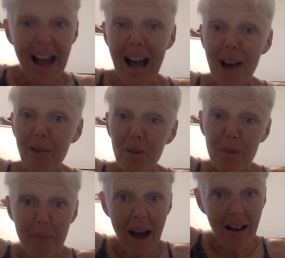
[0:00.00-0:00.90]
I will be
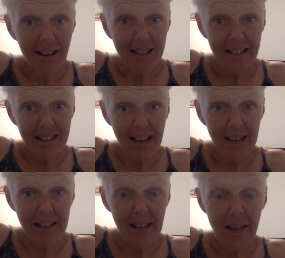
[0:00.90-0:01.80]
back on
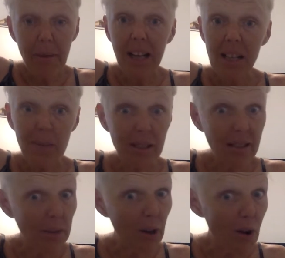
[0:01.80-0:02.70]
tonight. My husband's
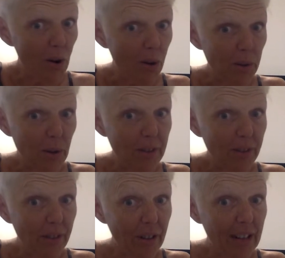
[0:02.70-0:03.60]
going to be home, so I have to figure out